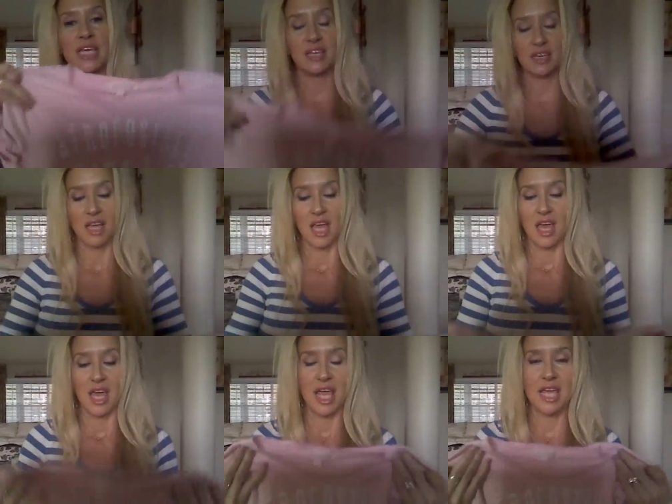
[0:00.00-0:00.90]
pink.
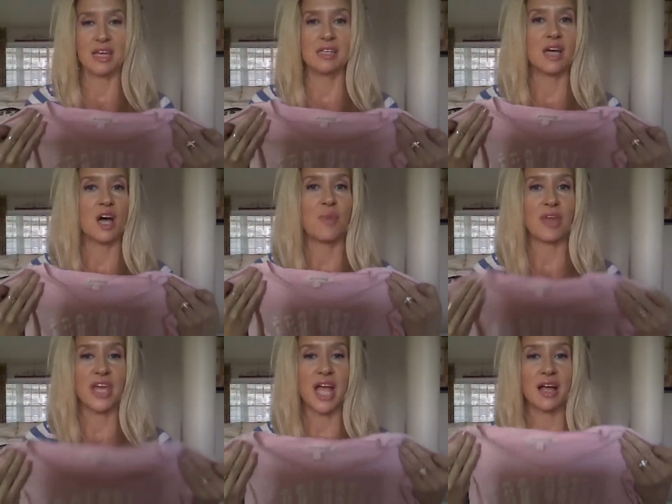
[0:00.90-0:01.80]
And um,
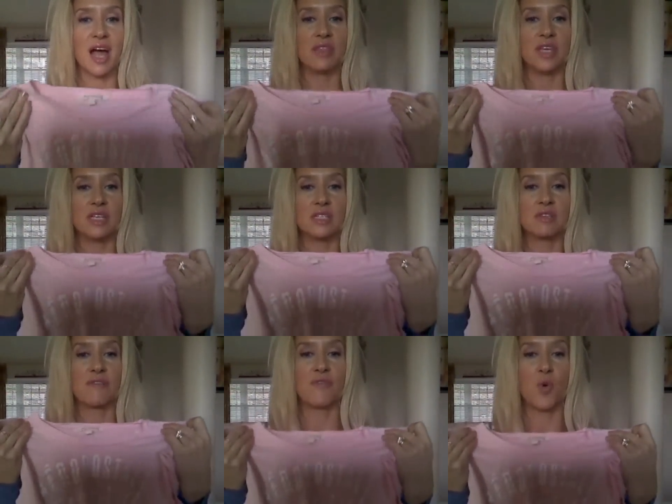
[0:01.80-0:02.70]
I think I got
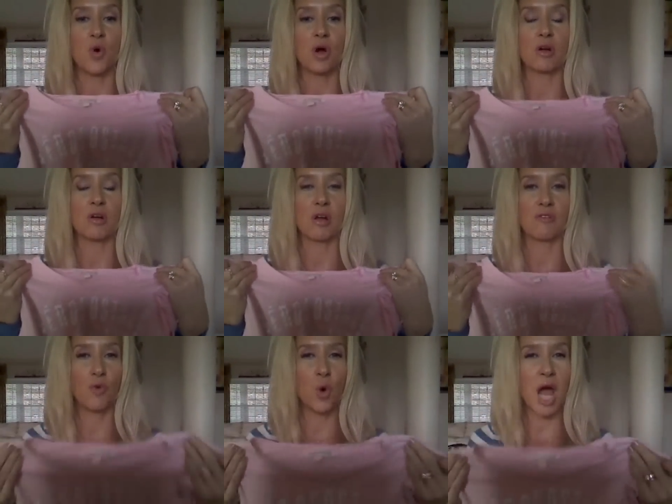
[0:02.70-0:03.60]
this for
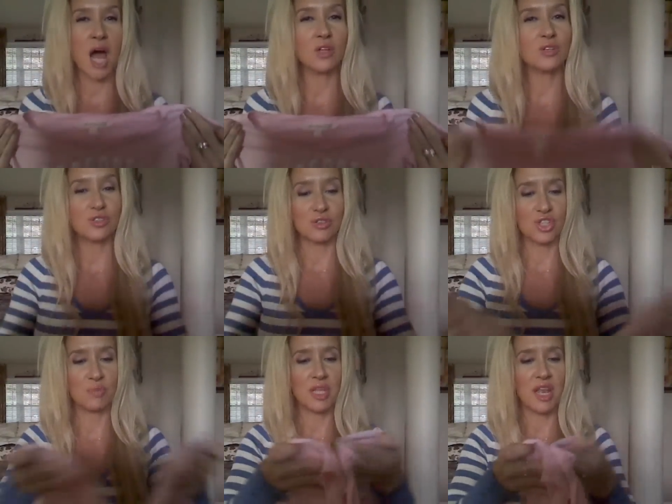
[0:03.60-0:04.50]
$4
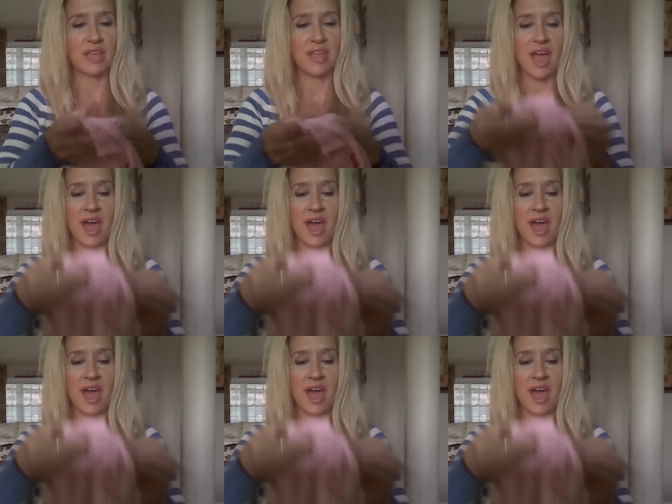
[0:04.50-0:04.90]
or something like